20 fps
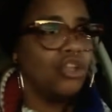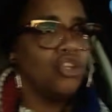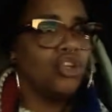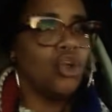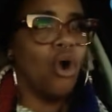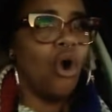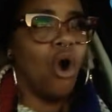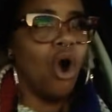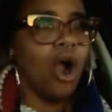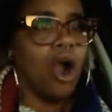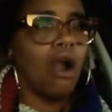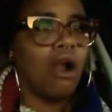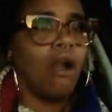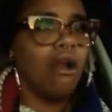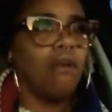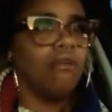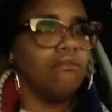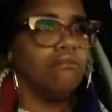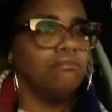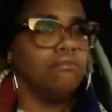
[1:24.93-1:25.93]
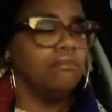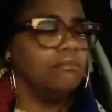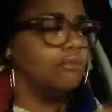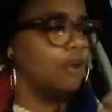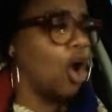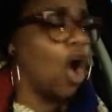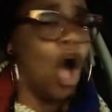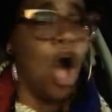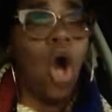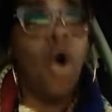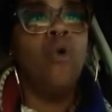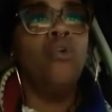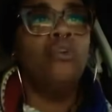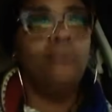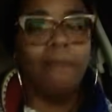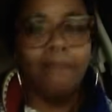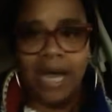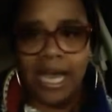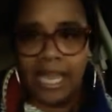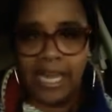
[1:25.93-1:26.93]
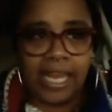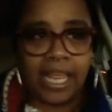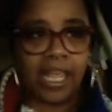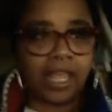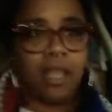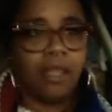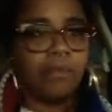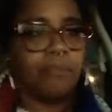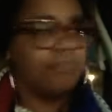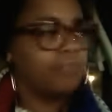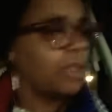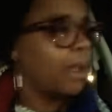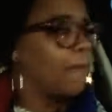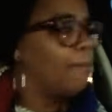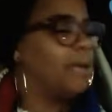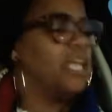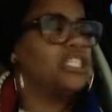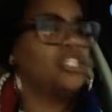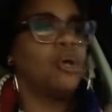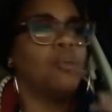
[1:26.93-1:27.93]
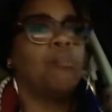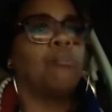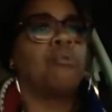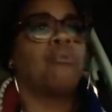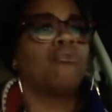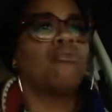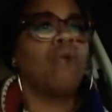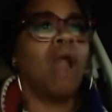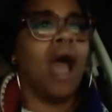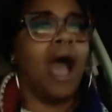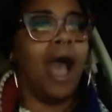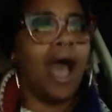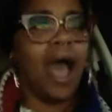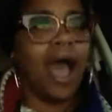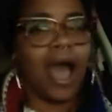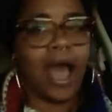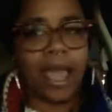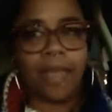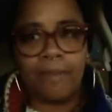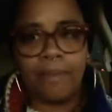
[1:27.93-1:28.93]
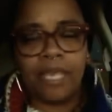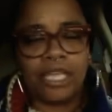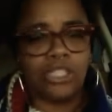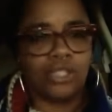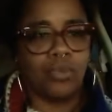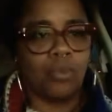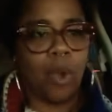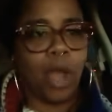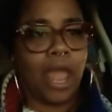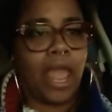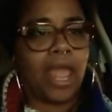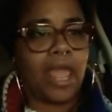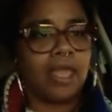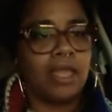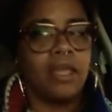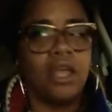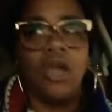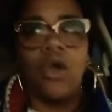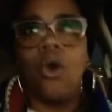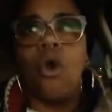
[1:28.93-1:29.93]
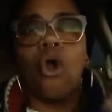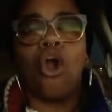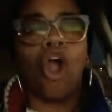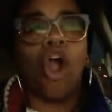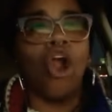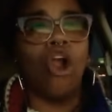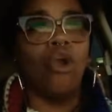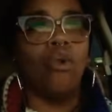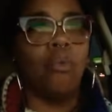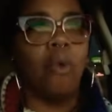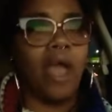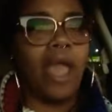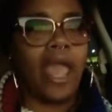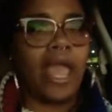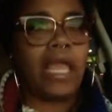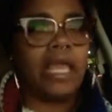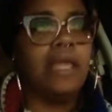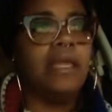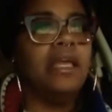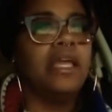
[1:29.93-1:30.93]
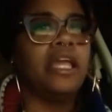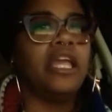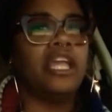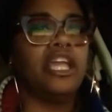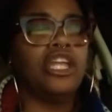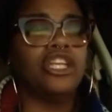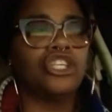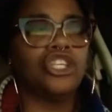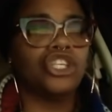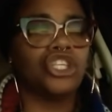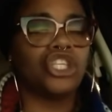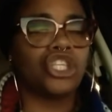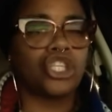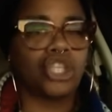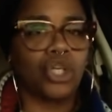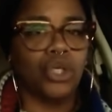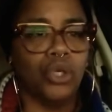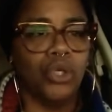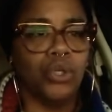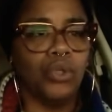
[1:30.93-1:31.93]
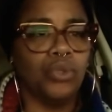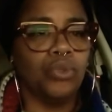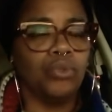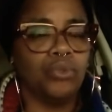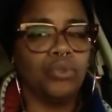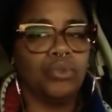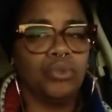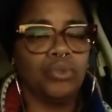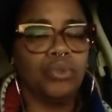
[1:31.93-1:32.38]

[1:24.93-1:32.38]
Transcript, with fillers: your own money, but to bribe his way or her way into school.